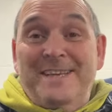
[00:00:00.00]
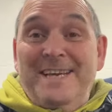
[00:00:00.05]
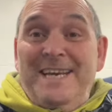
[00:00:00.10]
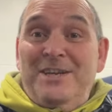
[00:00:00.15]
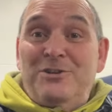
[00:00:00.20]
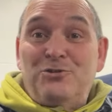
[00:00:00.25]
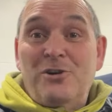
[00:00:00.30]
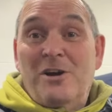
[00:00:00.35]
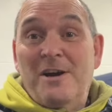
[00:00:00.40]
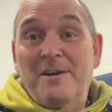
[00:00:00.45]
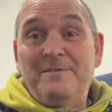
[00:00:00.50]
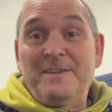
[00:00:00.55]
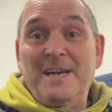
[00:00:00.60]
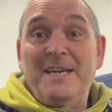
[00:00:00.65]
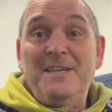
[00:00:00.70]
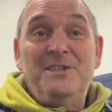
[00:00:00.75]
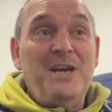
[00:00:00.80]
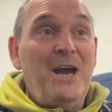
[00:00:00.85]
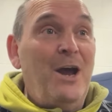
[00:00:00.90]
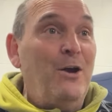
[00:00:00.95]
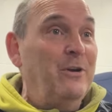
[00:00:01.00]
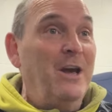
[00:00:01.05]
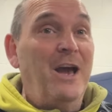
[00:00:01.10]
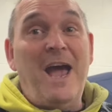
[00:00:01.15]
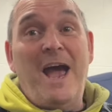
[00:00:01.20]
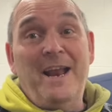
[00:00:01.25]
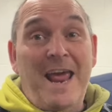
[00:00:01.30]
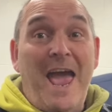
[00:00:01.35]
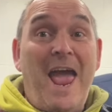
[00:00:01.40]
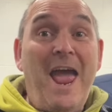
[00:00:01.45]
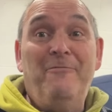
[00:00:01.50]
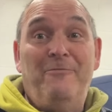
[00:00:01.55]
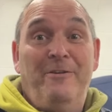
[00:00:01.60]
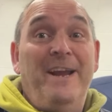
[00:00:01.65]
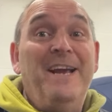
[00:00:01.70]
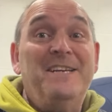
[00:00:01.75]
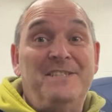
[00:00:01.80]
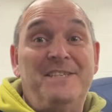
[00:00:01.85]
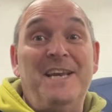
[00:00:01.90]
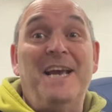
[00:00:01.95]
the Triumph Daytona and every
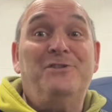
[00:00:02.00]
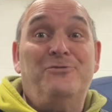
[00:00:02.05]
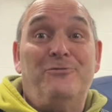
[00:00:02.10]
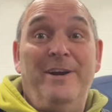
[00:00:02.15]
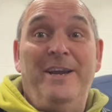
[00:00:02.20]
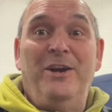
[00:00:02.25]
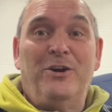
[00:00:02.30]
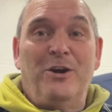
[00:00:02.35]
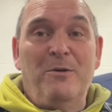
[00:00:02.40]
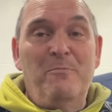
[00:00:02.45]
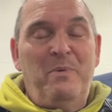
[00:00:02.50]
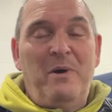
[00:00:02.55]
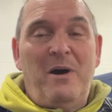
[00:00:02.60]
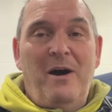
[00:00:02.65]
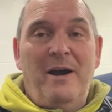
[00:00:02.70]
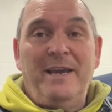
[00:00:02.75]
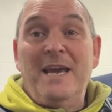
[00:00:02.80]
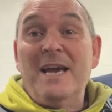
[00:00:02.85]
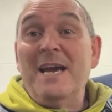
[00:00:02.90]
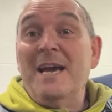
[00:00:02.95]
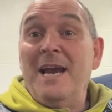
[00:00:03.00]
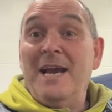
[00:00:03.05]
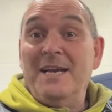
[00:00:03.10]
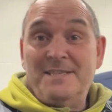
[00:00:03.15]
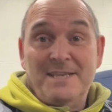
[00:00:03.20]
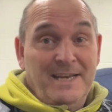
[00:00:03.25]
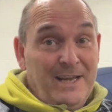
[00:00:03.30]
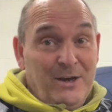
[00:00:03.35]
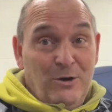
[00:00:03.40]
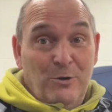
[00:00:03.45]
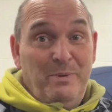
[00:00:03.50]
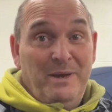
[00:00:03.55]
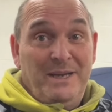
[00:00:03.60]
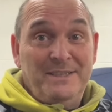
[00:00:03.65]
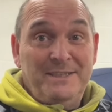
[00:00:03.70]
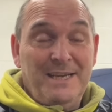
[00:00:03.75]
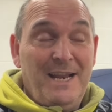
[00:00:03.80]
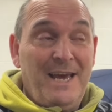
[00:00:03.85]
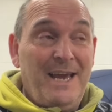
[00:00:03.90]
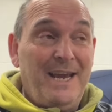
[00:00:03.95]
accessory you can buy is a little bit
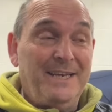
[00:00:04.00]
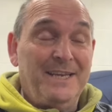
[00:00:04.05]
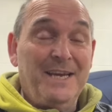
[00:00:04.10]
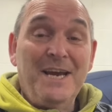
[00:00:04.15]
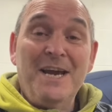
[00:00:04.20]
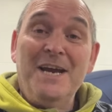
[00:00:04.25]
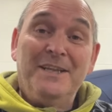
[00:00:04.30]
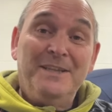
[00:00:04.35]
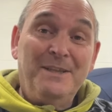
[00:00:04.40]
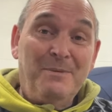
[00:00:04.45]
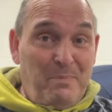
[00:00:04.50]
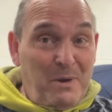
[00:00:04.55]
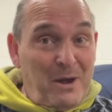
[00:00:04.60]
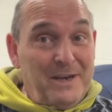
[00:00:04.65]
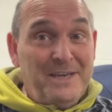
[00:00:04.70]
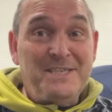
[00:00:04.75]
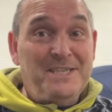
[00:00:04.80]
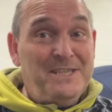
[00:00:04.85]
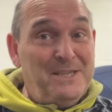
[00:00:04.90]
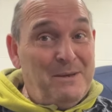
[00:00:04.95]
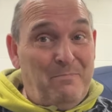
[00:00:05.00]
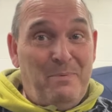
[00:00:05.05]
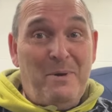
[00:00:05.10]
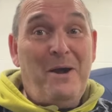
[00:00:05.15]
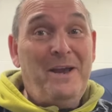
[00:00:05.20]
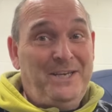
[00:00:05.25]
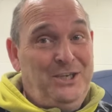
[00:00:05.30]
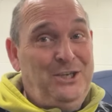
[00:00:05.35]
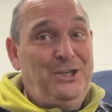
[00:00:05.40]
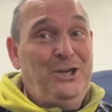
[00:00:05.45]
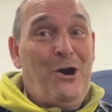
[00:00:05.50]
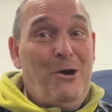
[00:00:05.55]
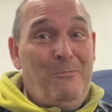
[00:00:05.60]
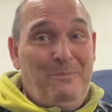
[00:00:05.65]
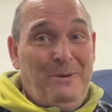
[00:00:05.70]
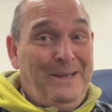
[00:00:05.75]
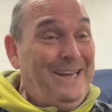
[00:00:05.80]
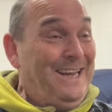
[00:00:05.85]
delayed. The bike's in the bike shop,